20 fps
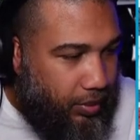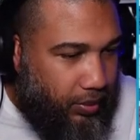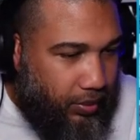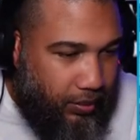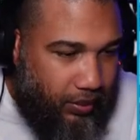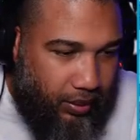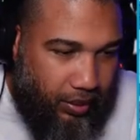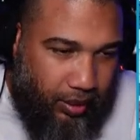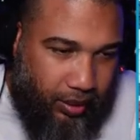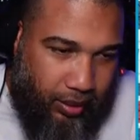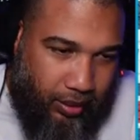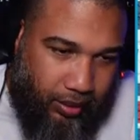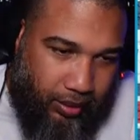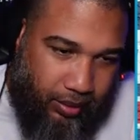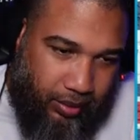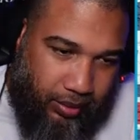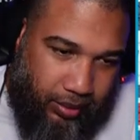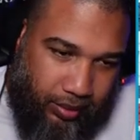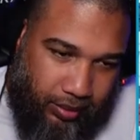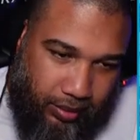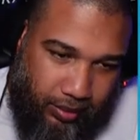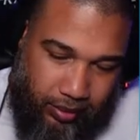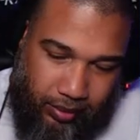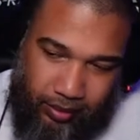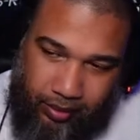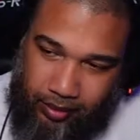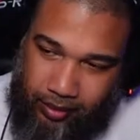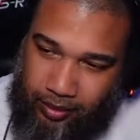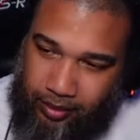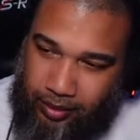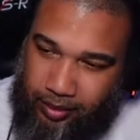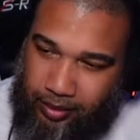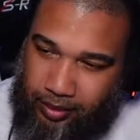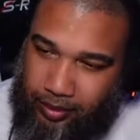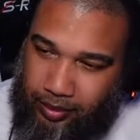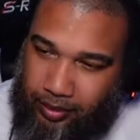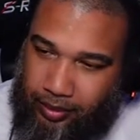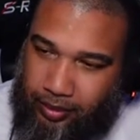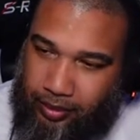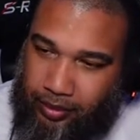
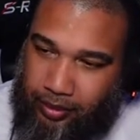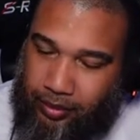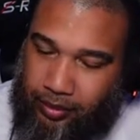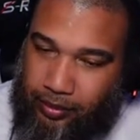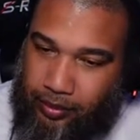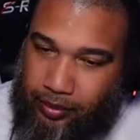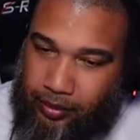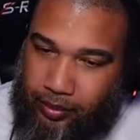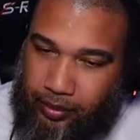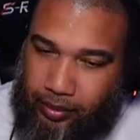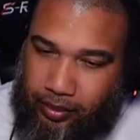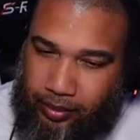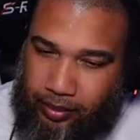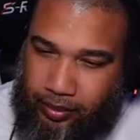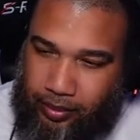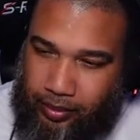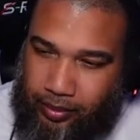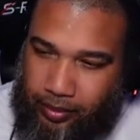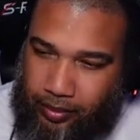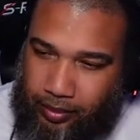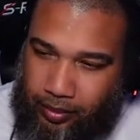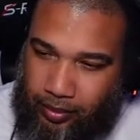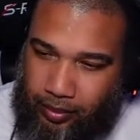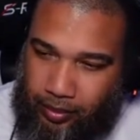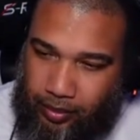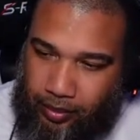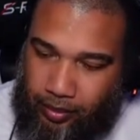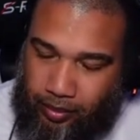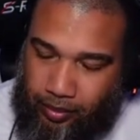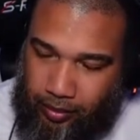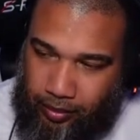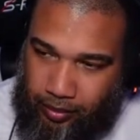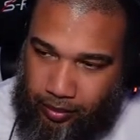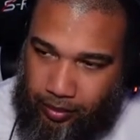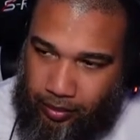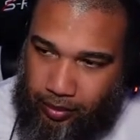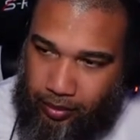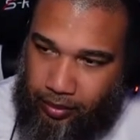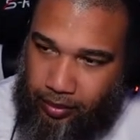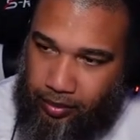
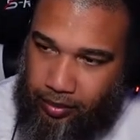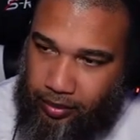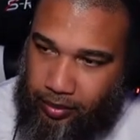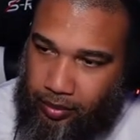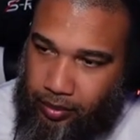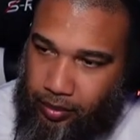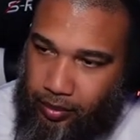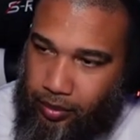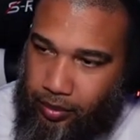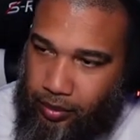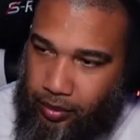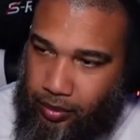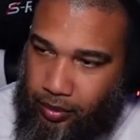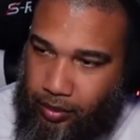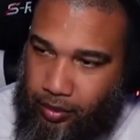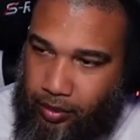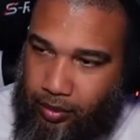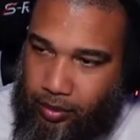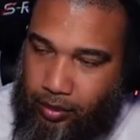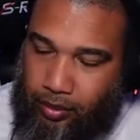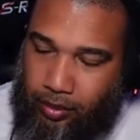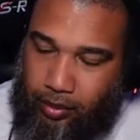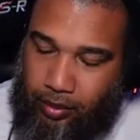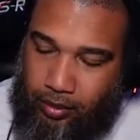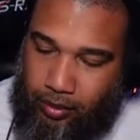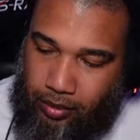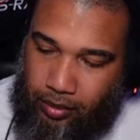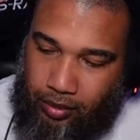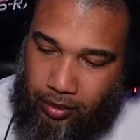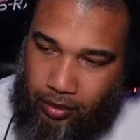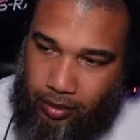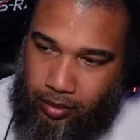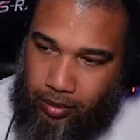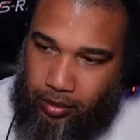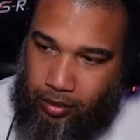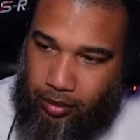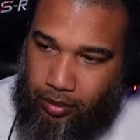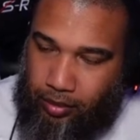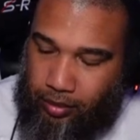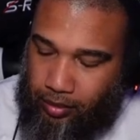
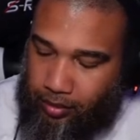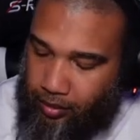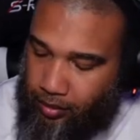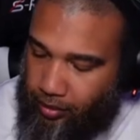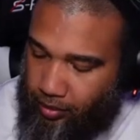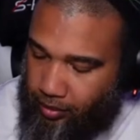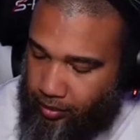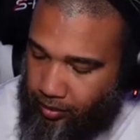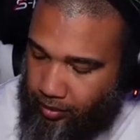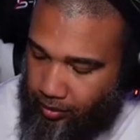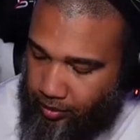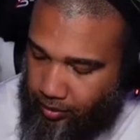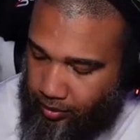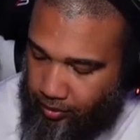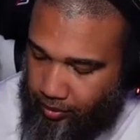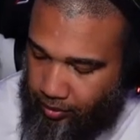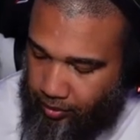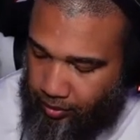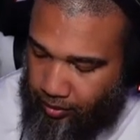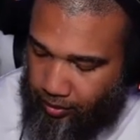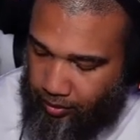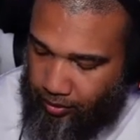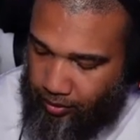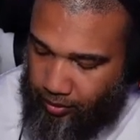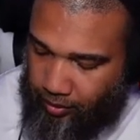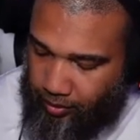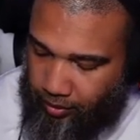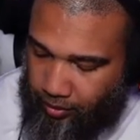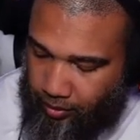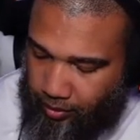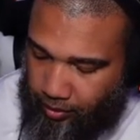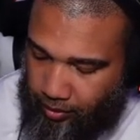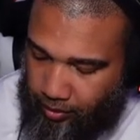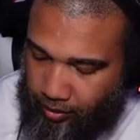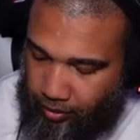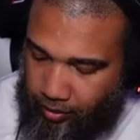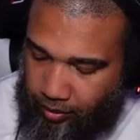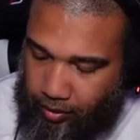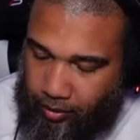No words are spoken by the person on screen.